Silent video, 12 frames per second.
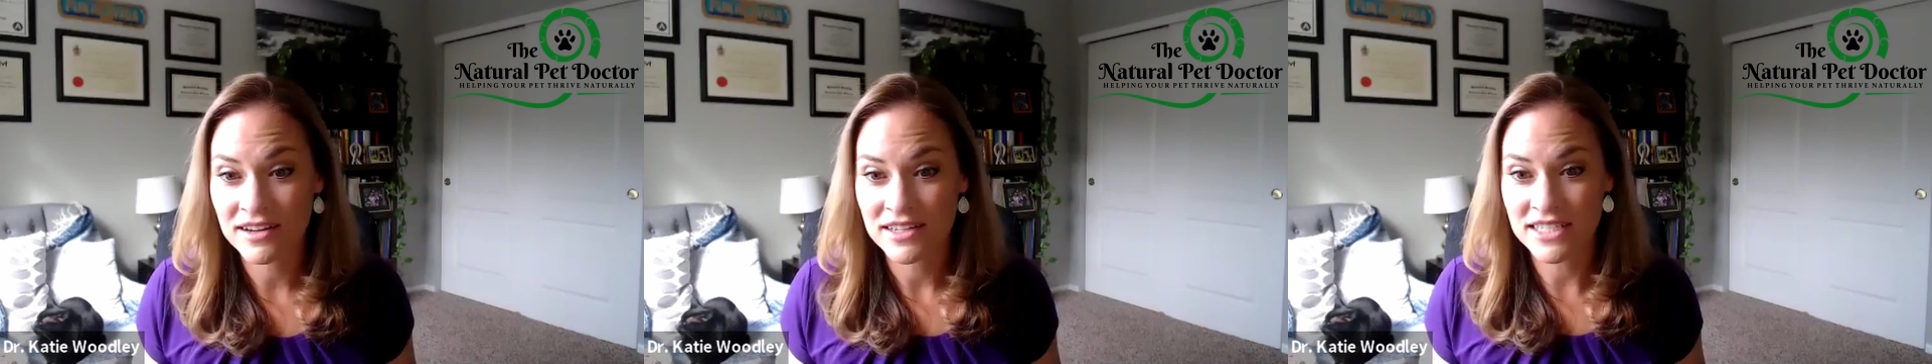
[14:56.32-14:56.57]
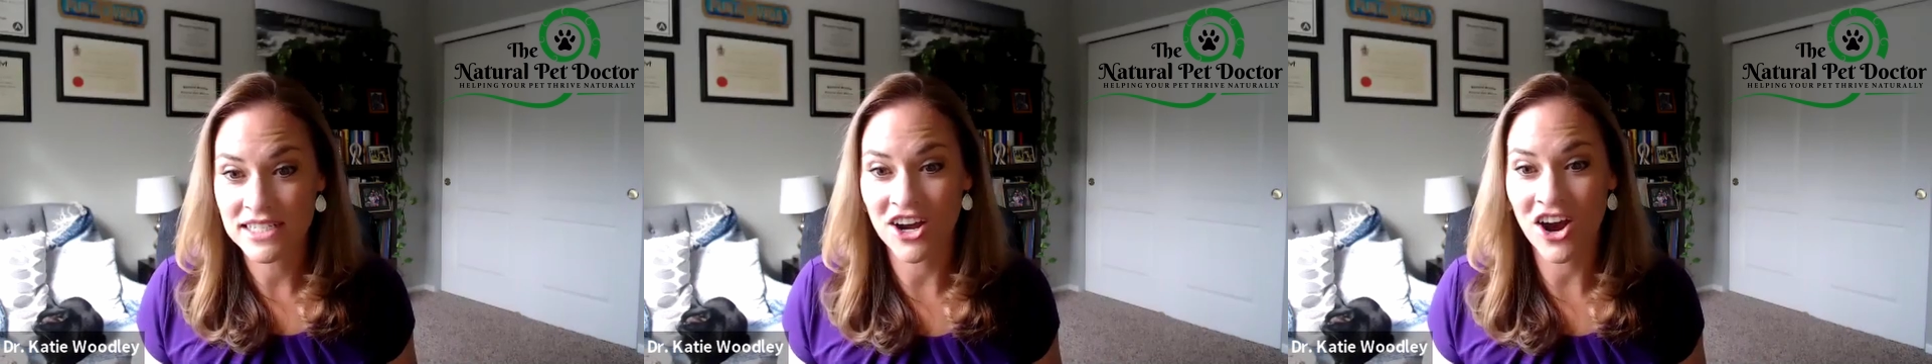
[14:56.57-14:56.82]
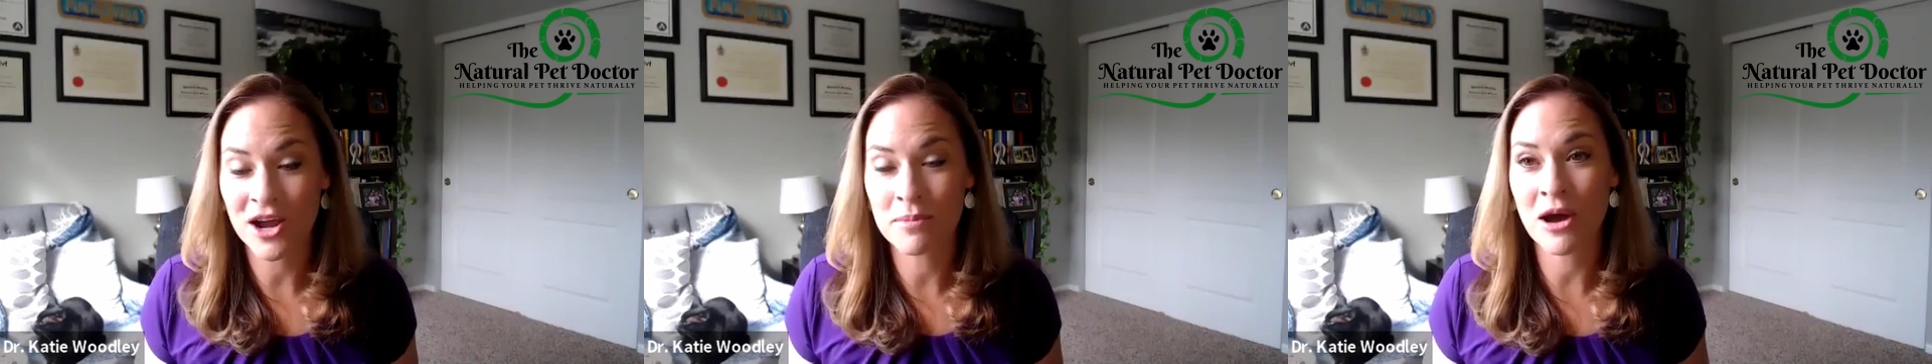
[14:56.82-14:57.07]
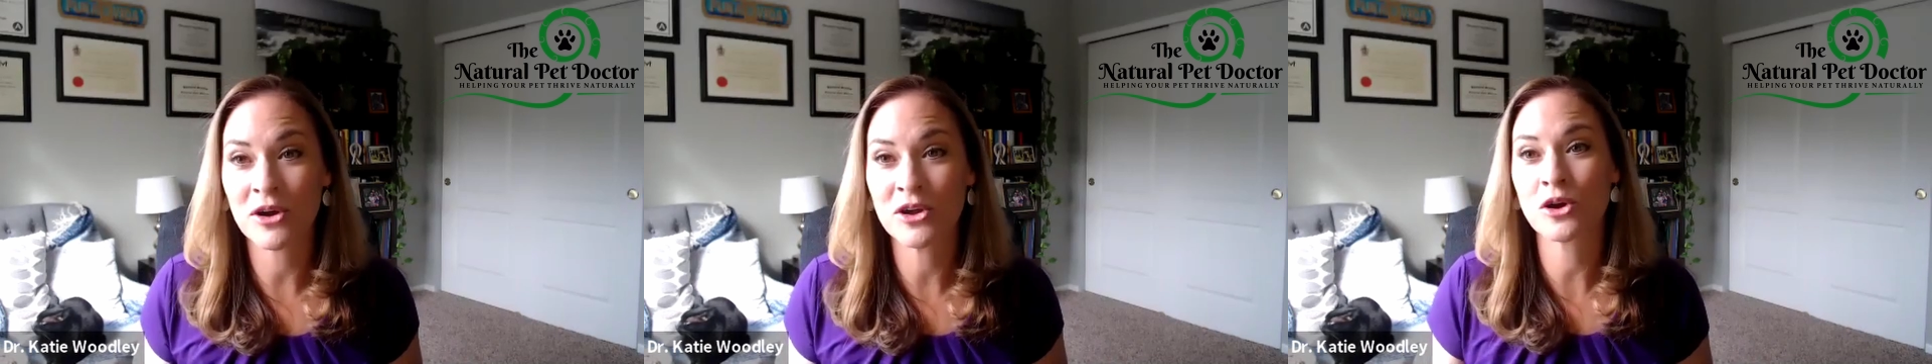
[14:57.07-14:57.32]
to talk
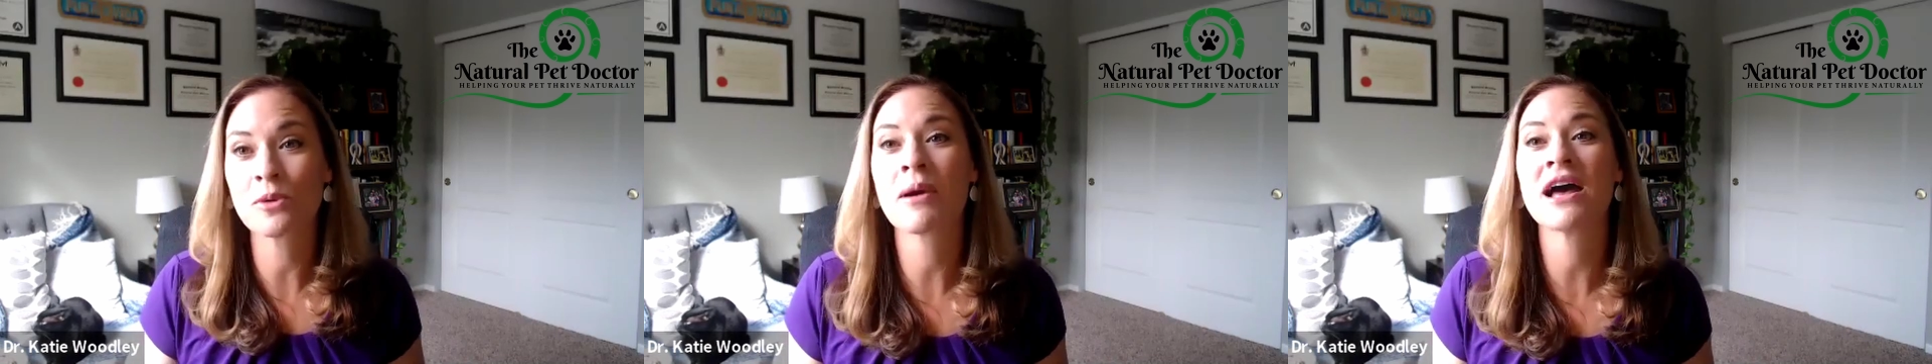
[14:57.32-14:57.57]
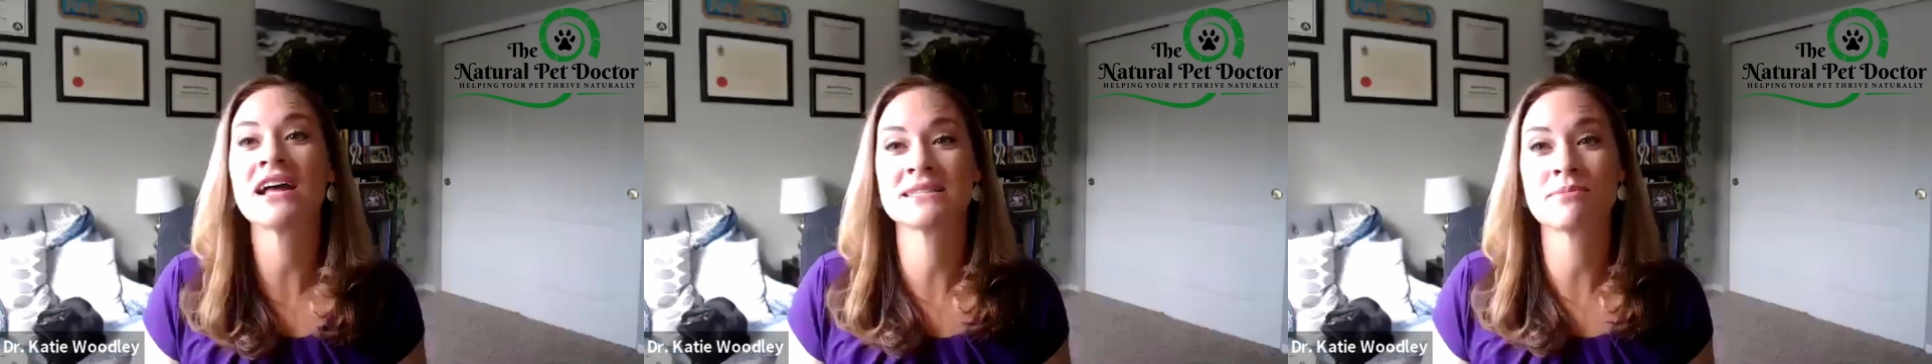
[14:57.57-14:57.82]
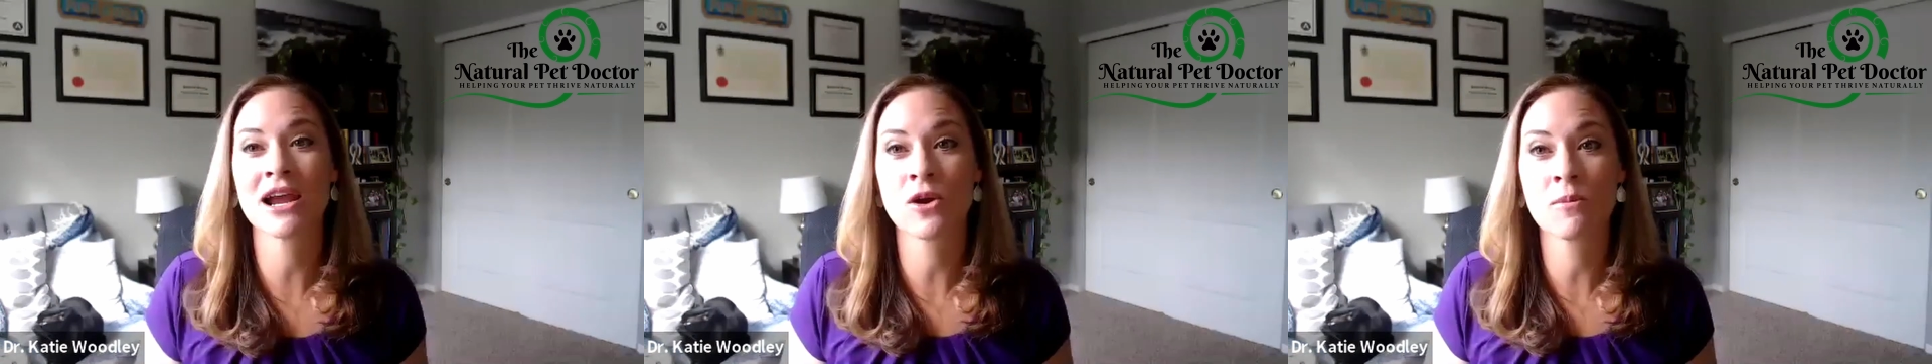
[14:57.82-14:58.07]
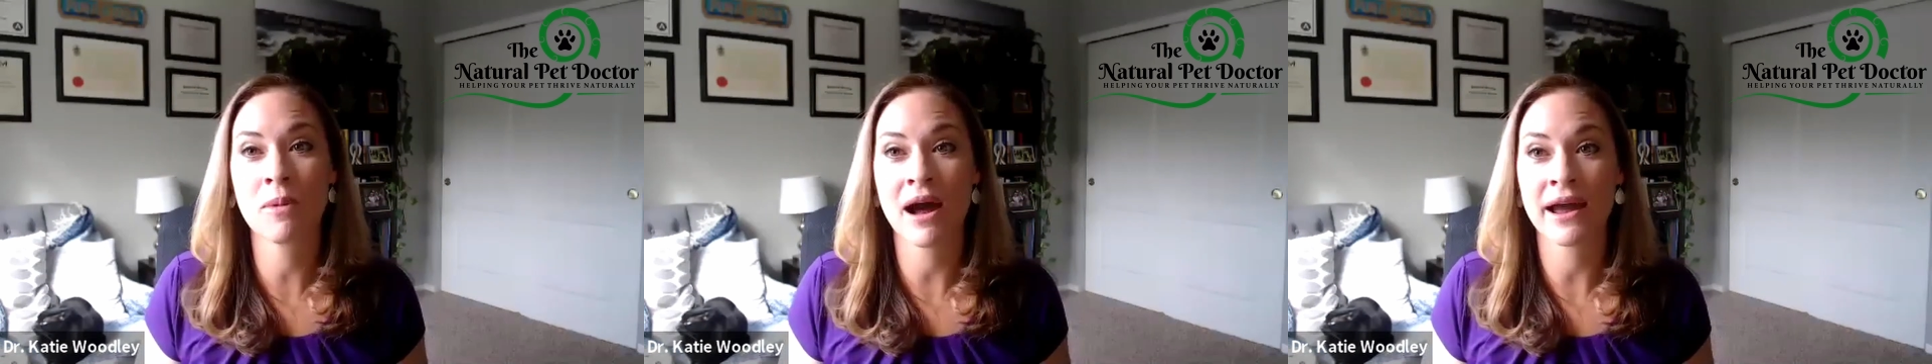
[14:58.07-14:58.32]
about your pet's
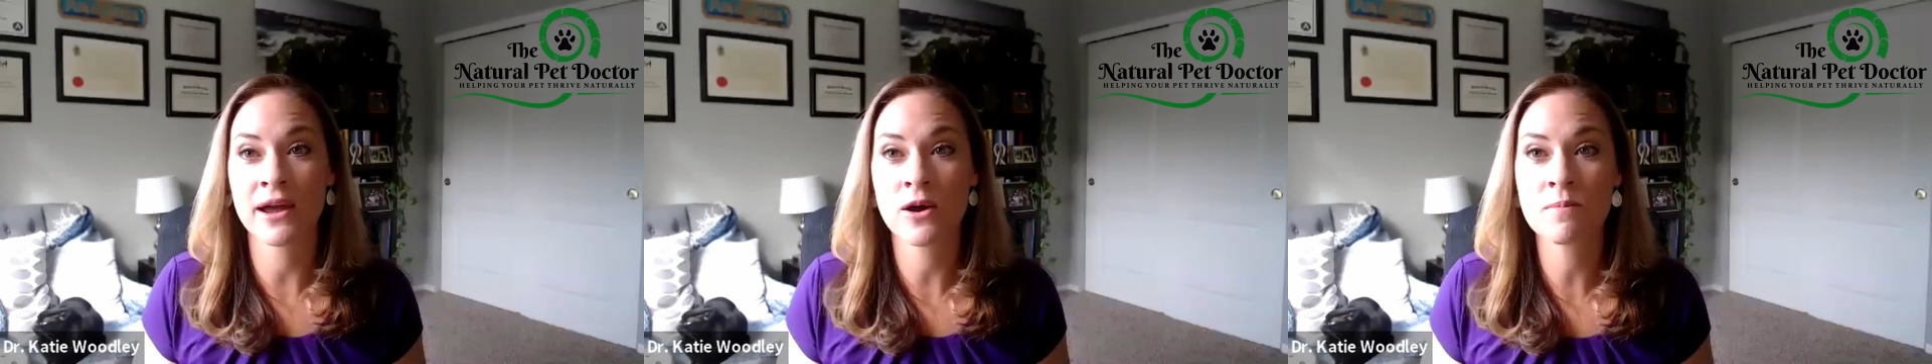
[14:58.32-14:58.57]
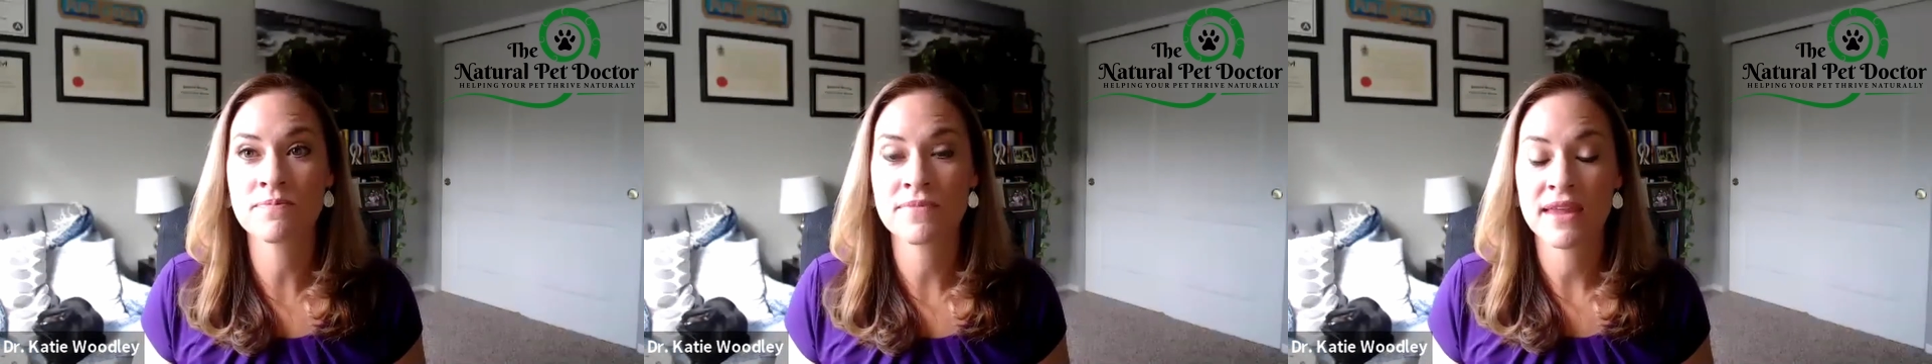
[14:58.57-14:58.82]
microbiome